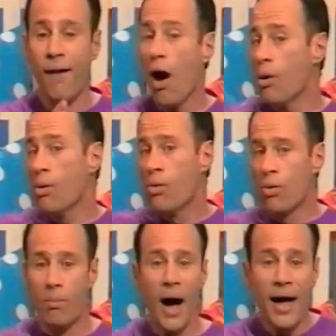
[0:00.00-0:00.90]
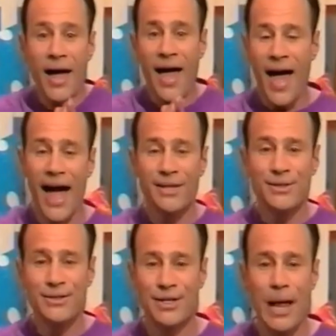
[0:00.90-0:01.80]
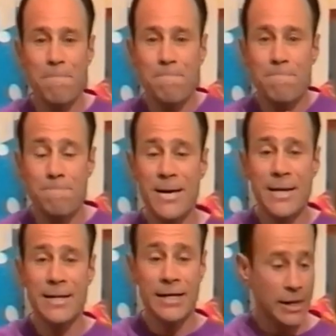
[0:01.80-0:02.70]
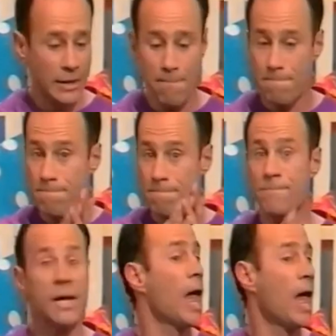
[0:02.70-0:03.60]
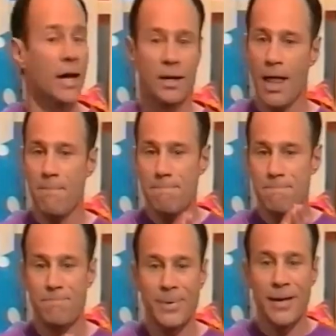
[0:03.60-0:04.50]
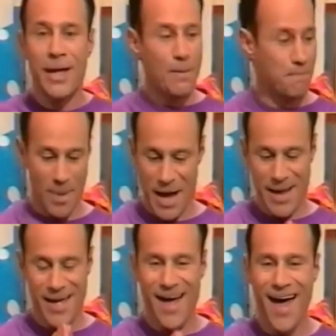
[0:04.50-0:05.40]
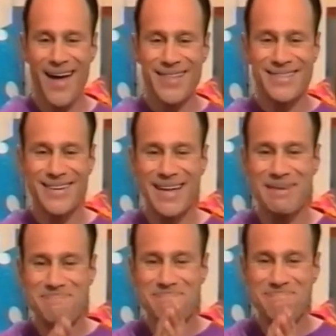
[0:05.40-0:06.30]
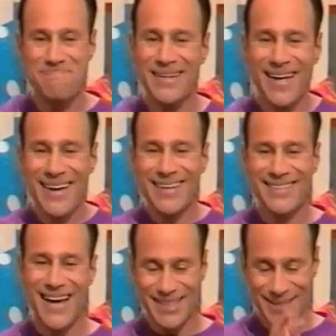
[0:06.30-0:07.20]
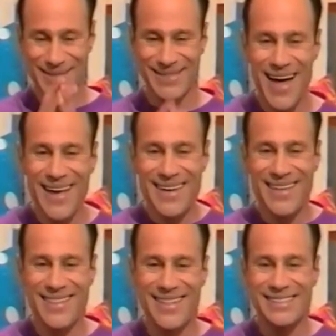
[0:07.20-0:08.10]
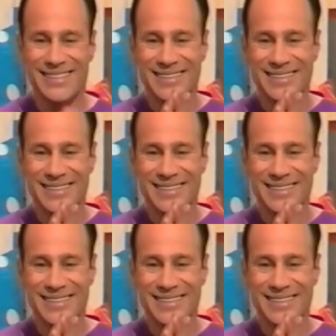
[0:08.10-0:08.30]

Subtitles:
Oh, hands are clapping, clapping, clapping. My hands are clapping just like this.